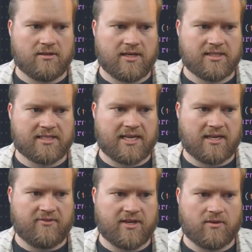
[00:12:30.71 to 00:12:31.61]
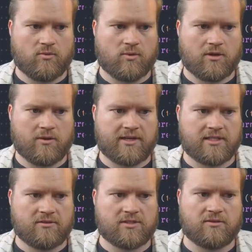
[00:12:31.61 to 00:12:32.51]
Inside of it, we're going
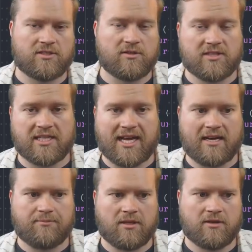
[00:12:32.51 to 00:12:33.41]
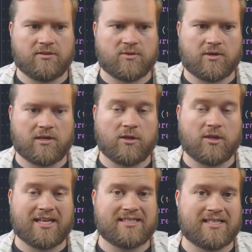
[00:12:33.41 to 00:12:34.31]
to, so as soon as the app loads, we're going to
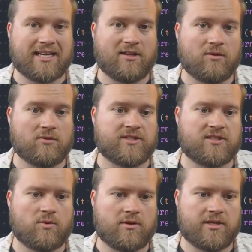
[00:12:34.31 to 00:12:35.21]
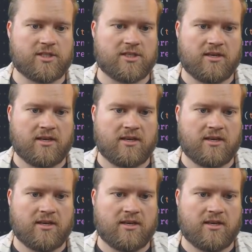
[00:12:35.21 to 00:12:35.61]
look inside local storage,